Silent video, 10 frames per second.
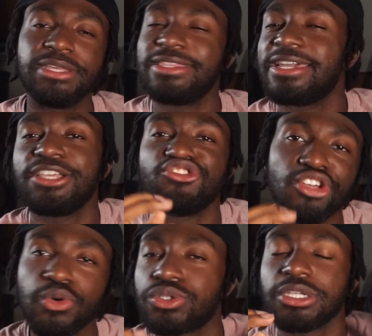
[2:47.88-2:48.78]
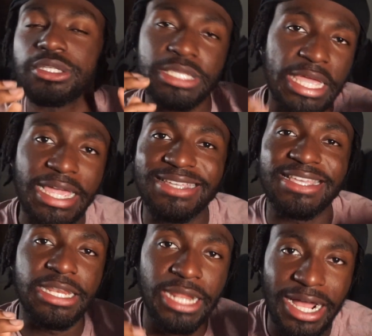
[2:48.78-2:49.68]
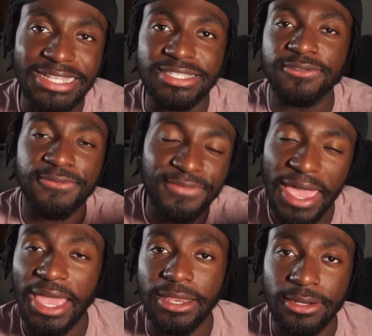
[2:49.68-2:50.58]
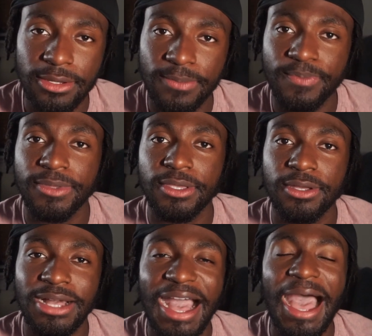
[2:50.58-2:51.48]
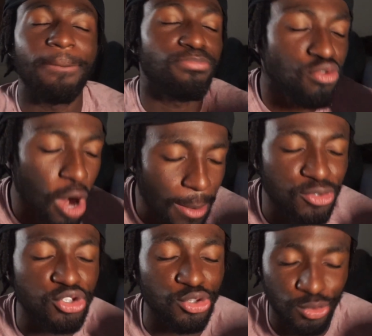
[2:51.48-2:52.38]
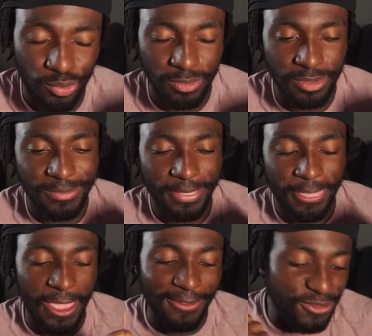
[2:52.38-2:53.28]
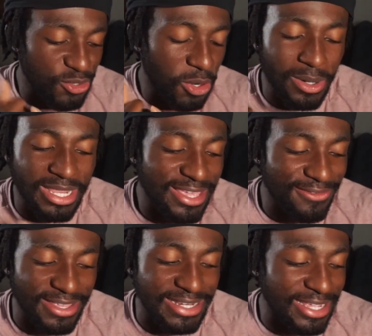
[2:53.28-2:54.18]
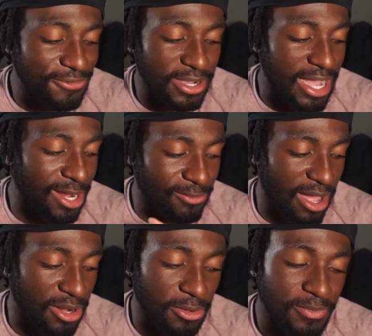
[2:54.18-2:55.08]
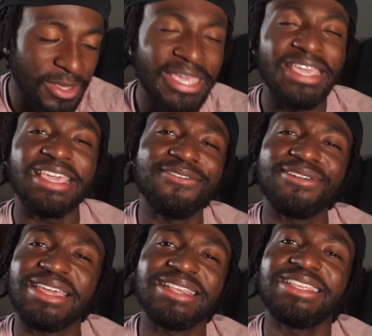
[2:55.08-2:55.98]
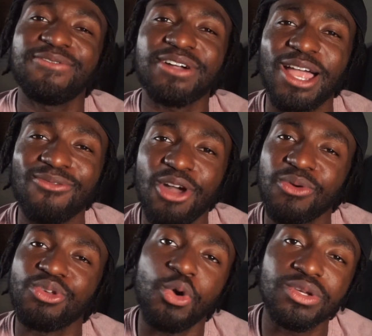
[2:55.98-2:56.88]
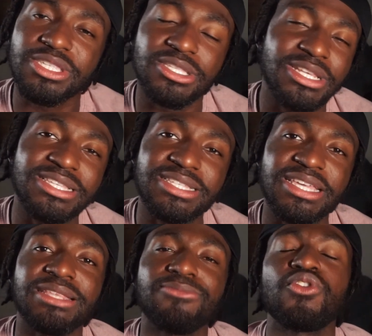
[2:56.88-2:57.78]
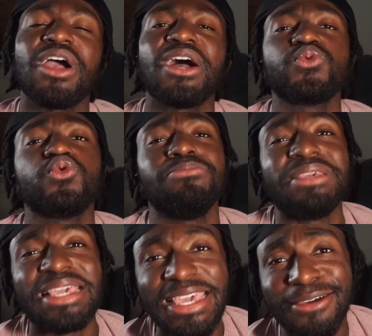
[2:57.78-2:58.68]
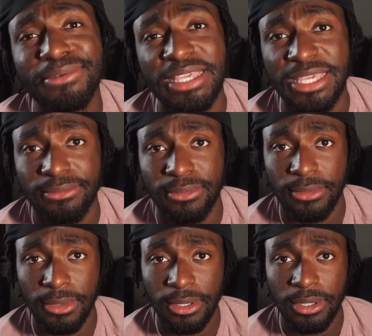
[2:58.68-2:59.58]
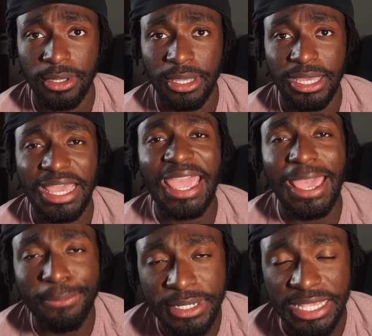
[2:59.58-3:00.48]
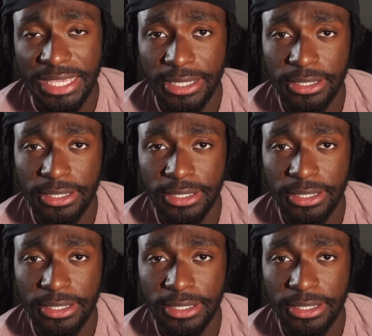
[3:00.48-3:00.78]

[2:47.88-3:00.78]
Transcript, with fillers: There is no such thing as a Nuggets fan. I promise you, if you don't live in Denver, Colorado, even in Denver, Colorado, Jokic really said them crowds would be empty. Empty.